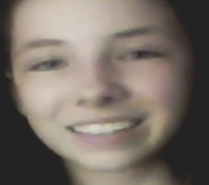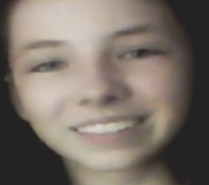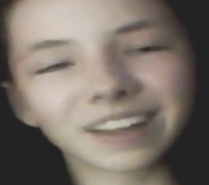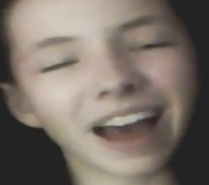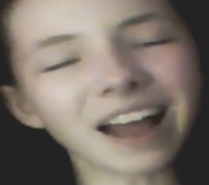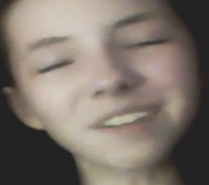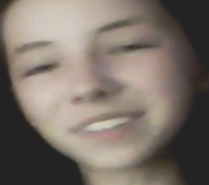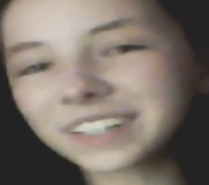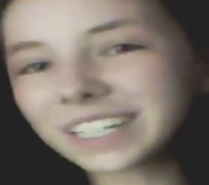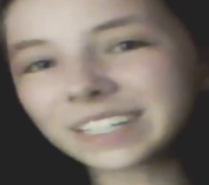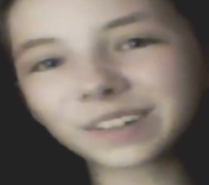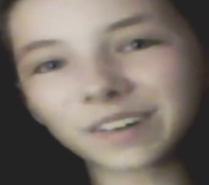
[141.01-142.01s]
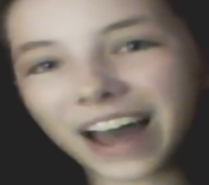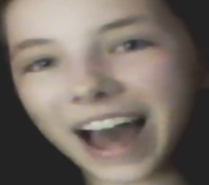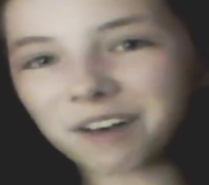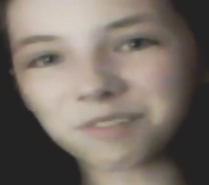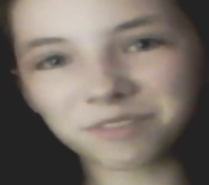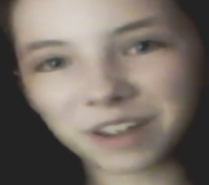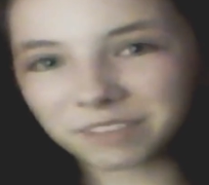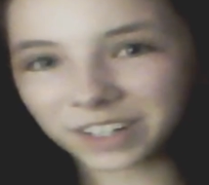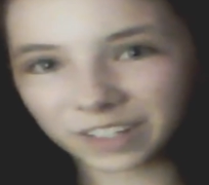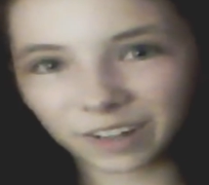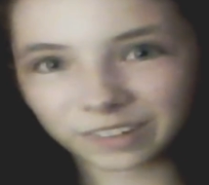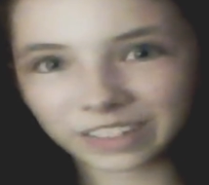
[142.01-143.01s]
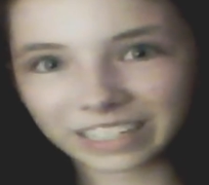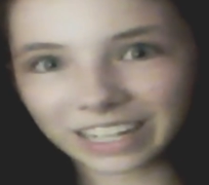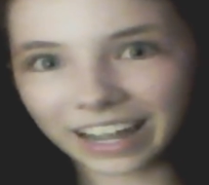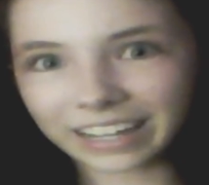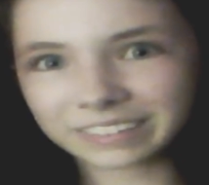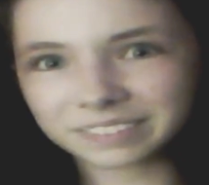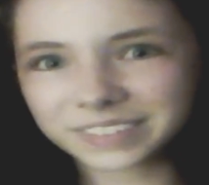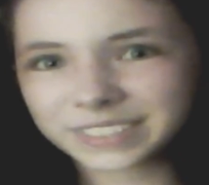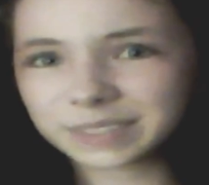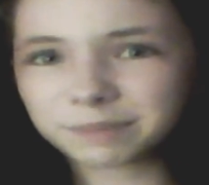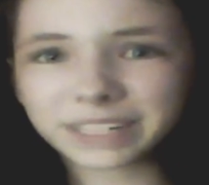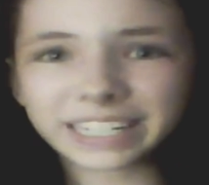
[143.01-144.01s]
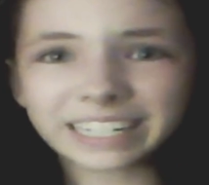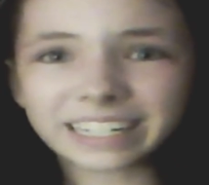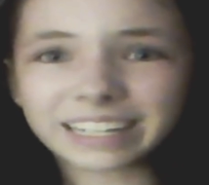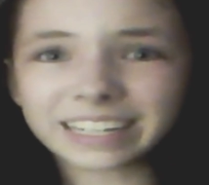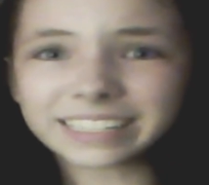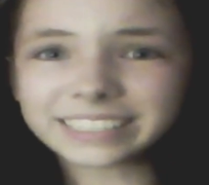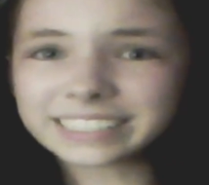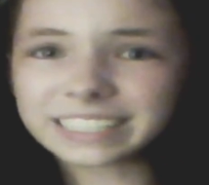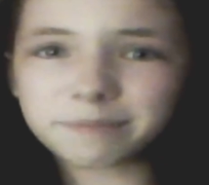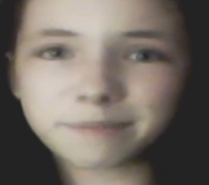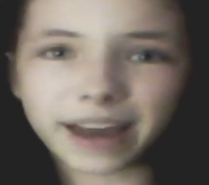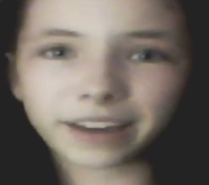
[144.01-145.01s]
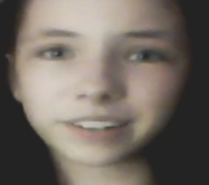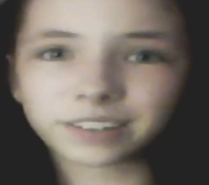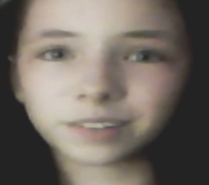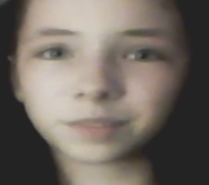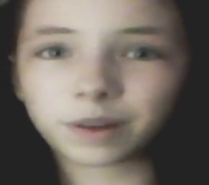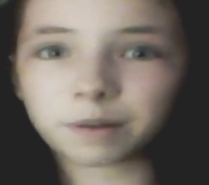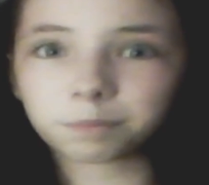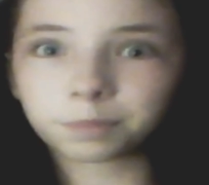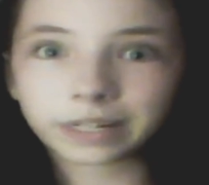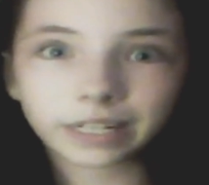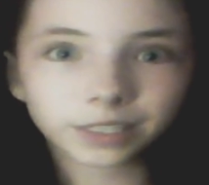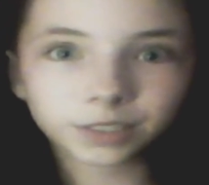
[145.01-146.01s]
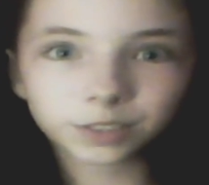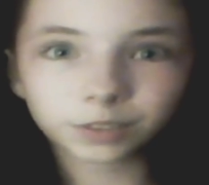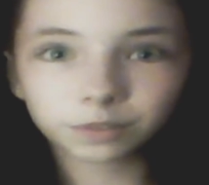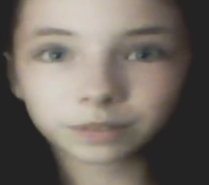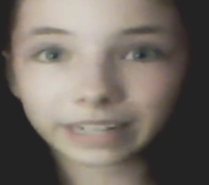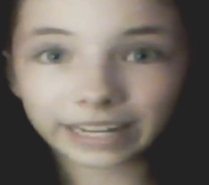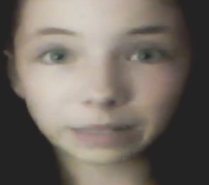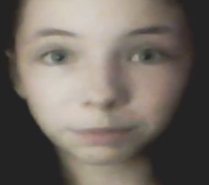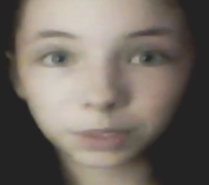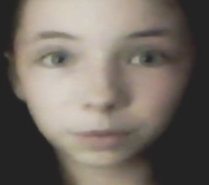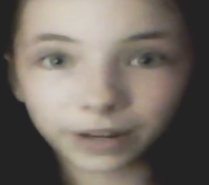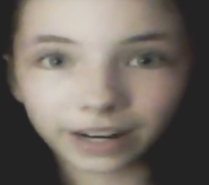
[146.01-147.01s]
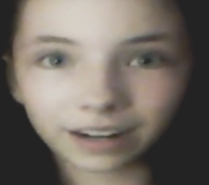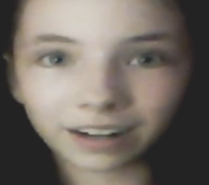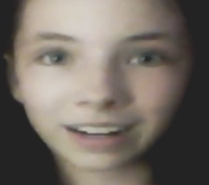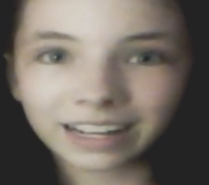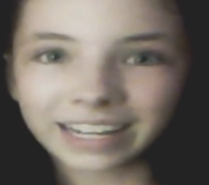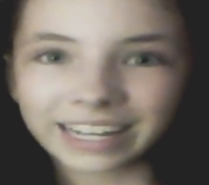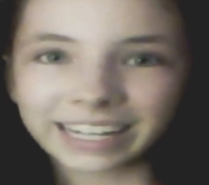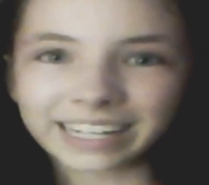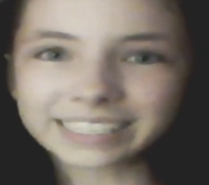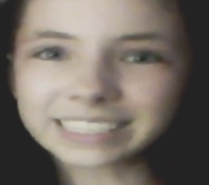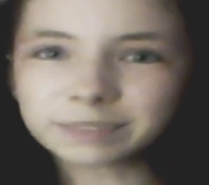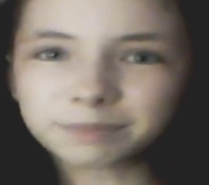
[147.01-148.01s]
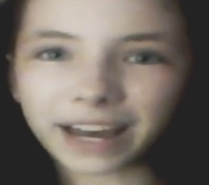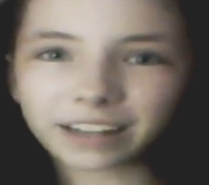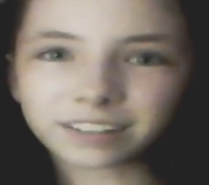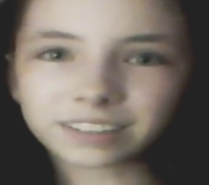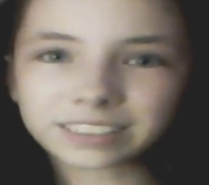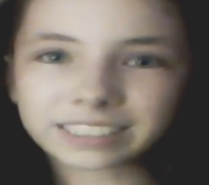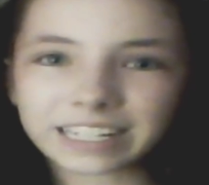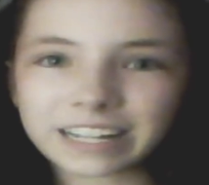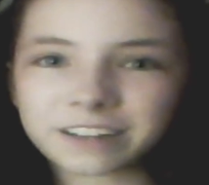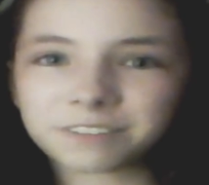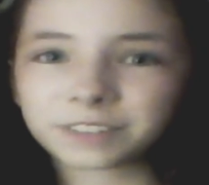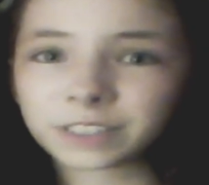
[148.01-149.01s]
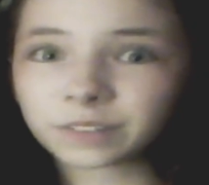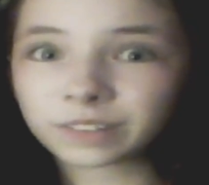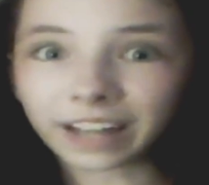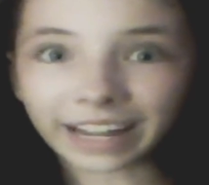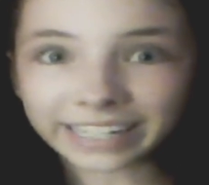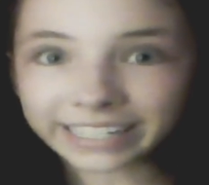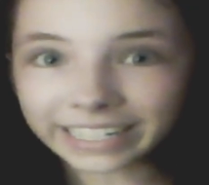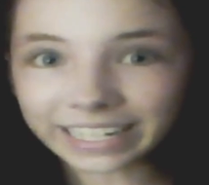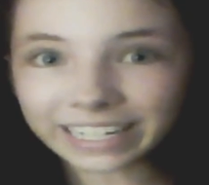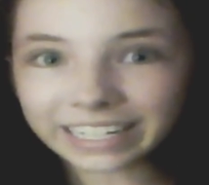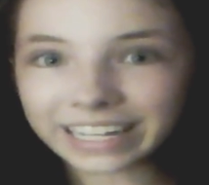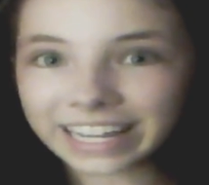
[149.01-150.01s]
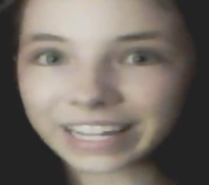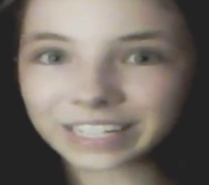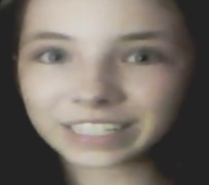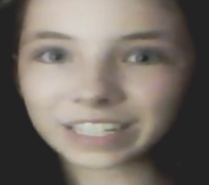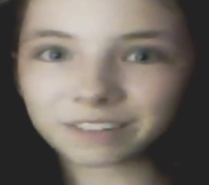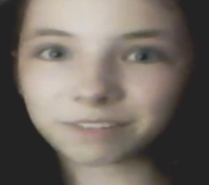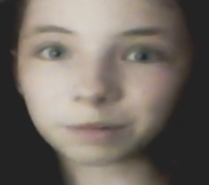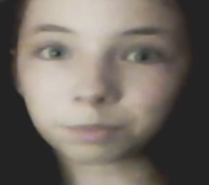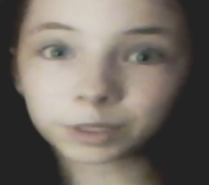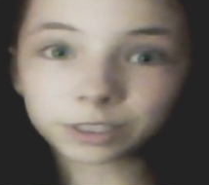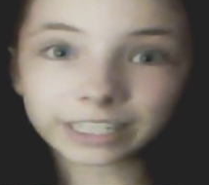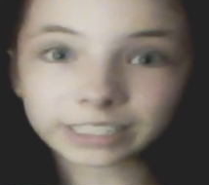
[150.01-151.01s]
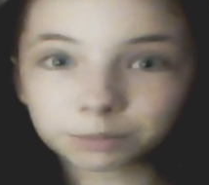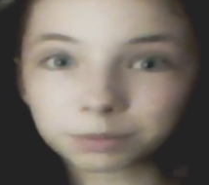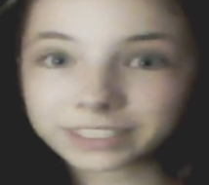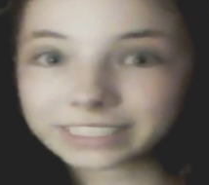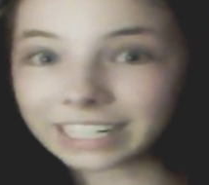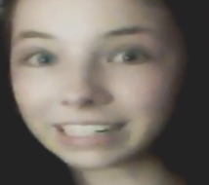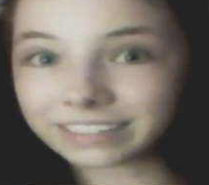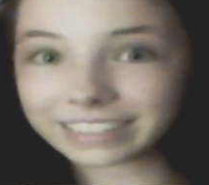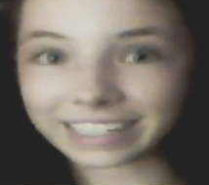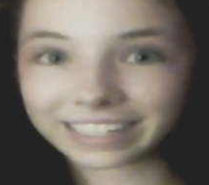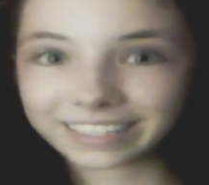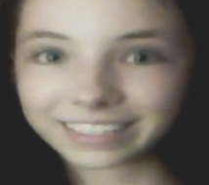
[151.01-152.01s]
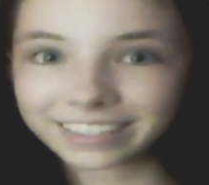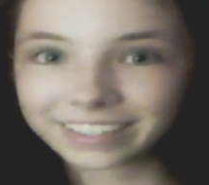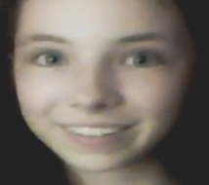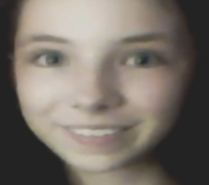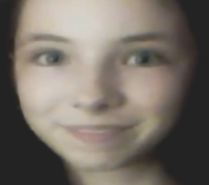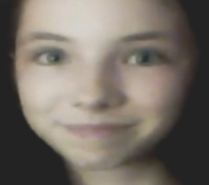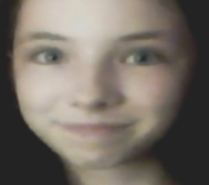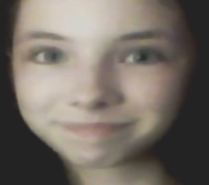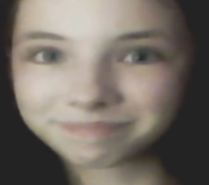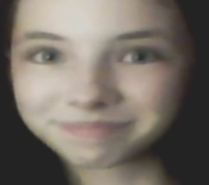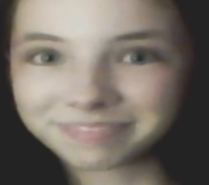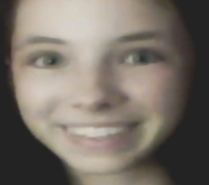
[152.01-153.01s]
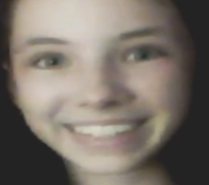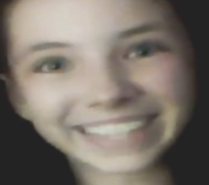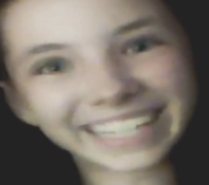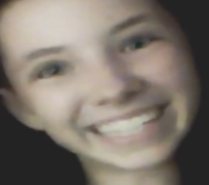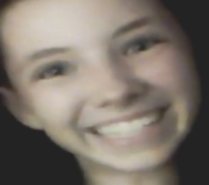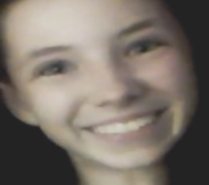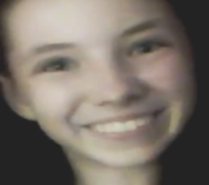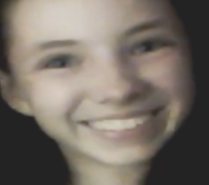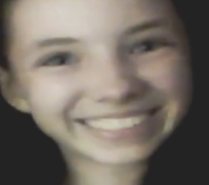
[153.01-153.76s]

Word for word: Now, I really don't have a favorite clothing line. To me, it doesn't matter what brand name you wear. It just matters if you like it and if it portrays your personality. Thank you. Thank you.